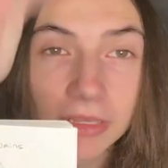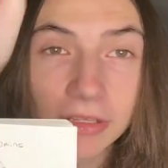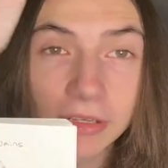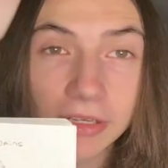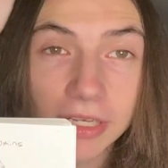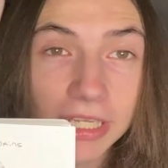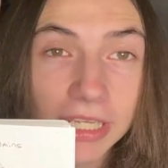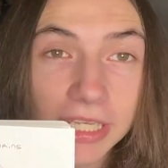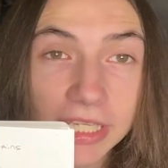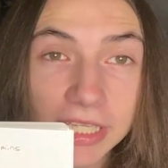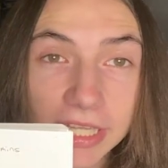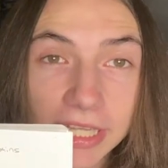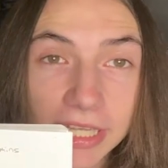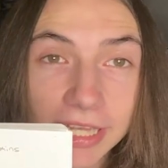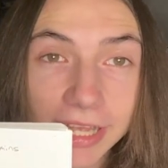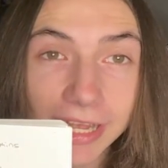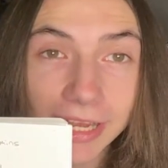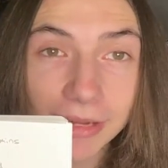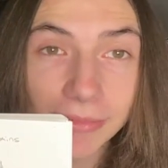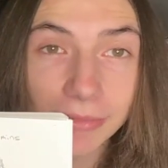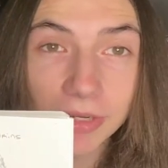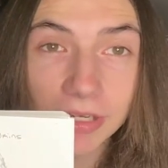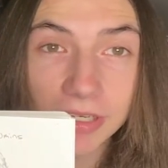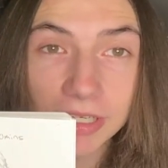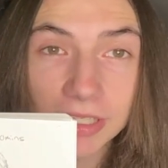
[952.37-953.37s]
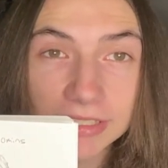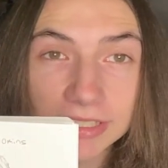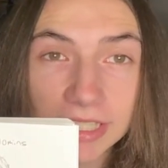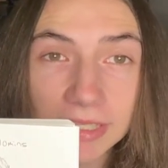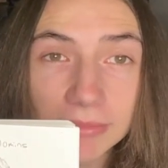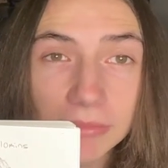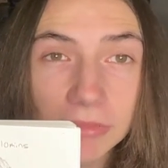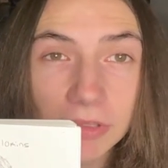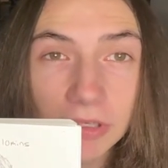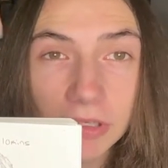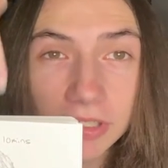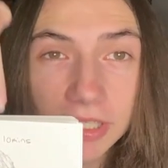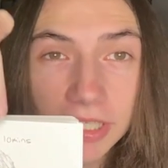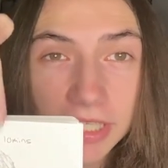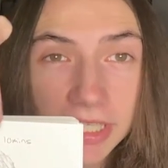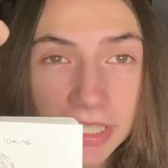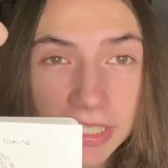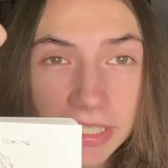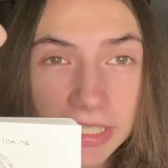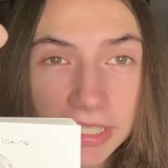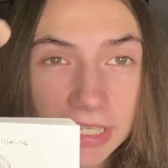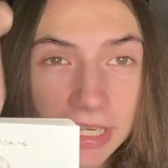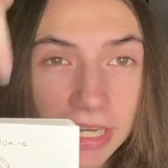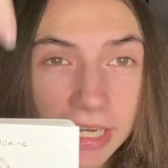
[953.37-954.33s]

looking in the camera because I'm looking.